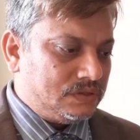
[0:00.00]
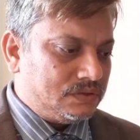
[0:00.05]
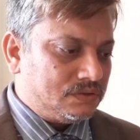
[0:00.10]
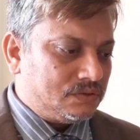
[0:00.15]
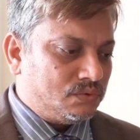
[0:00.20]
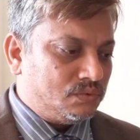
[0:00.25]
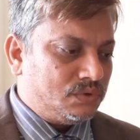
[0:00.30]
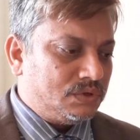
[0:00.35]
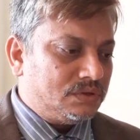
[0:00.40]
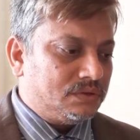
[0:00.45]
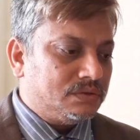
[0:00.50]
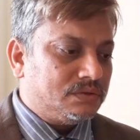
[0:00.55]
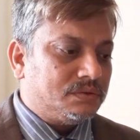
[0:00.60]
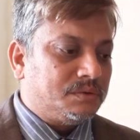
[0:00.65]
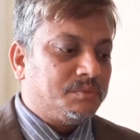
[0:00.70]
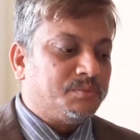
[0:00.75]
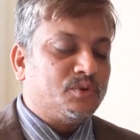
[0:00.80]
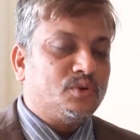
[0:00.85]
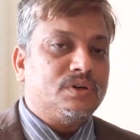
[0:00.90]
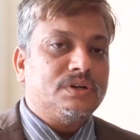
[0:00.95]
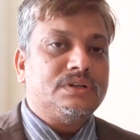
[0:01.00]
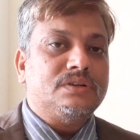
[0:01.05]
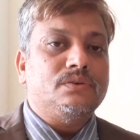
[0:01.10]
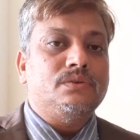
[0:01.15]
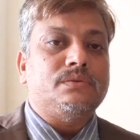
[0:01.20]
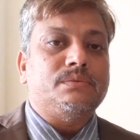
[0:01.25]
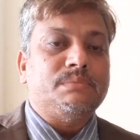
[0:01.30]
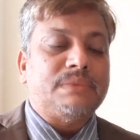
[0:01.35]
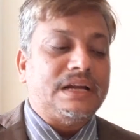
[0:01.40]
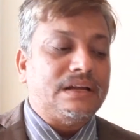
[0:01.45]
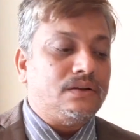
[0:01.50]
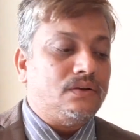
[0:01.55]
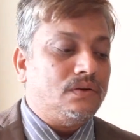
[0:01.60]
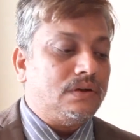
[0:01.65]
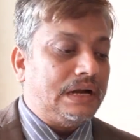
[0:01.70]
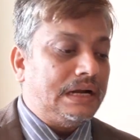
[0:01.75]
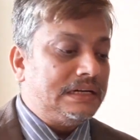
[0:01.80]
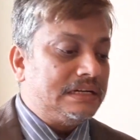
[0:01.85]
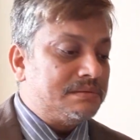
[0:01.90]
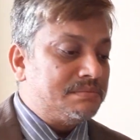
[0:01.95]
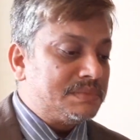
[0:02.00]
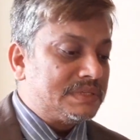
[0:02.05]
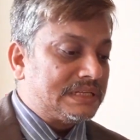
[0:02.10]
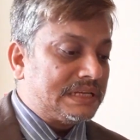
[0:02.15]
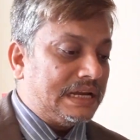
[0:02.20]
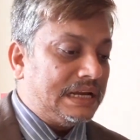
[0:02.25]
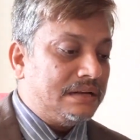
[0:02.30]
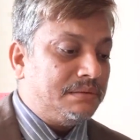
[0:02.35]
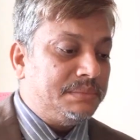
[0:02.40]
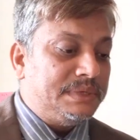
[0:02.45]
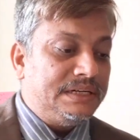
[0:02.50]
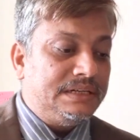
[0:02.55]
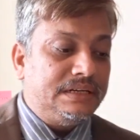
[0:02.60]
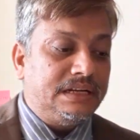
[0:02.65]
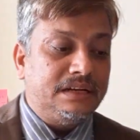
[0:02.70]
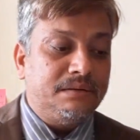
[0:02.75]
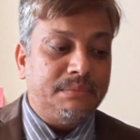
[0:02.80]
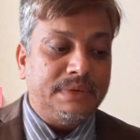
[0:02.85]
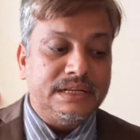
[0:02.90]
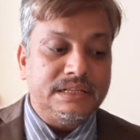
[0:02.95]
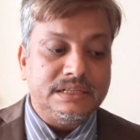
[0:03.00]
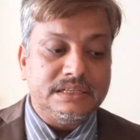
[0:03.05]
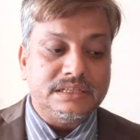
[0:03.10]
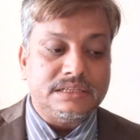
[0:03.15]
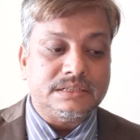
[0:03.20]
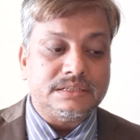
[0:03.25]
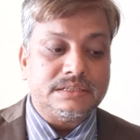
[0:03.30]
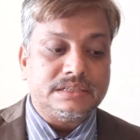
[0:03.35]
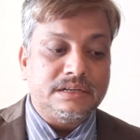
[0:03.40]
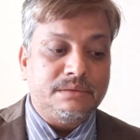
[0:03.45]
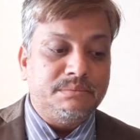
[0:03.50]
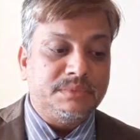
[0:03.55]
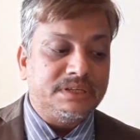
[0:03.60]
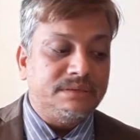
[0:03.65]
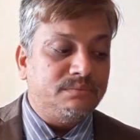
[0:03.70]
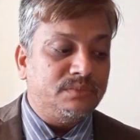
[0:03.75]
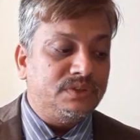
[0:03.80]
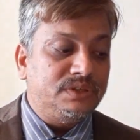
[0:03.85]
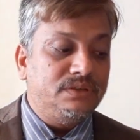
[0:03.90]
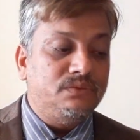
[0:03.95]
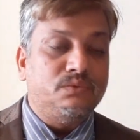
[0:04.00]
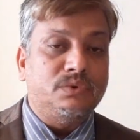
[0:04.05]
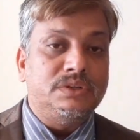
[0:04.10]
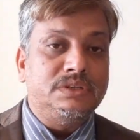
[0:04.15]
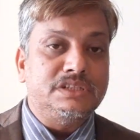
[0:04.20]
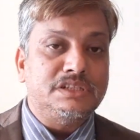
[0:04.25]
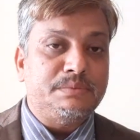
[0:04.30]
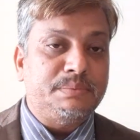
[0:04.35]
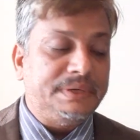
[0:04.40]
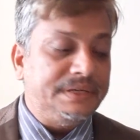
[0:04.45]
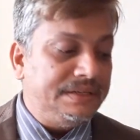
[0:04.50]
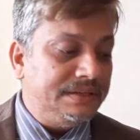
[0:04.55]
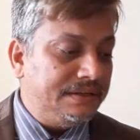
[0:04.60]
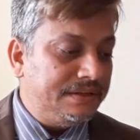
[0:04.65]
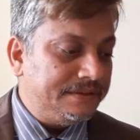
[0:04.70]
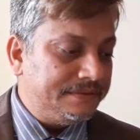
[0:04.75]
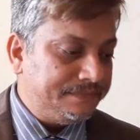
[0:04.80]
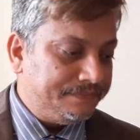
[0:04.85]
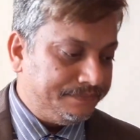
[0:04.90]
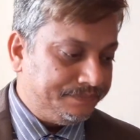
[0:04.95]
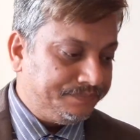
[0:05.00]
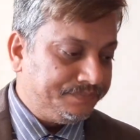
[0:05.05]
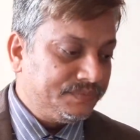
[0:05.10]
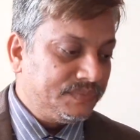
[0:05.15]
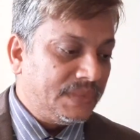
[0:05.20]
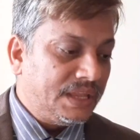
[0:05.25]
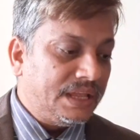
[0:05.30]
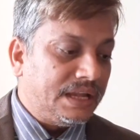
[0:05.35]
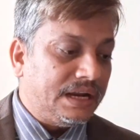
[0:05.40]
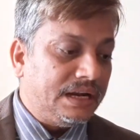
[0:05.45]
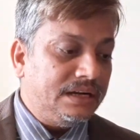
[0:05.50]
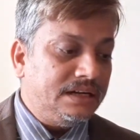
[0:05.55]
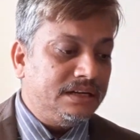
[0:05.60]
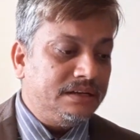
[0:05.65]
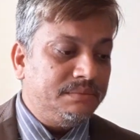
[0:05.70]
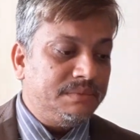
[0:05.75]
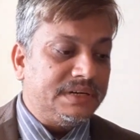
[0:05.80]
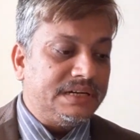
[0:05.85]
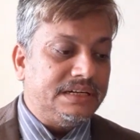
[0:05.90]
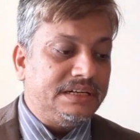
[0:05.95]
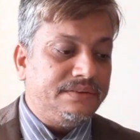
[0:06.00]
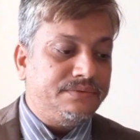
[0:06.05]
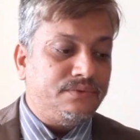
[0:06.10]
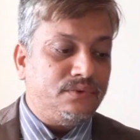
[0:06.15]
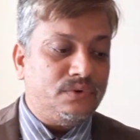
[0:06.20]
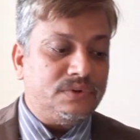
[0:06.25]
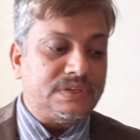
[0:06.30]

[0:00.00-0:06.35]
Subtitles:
So what product backlog items can be done by the Scrum team within one sprint and deemed ready for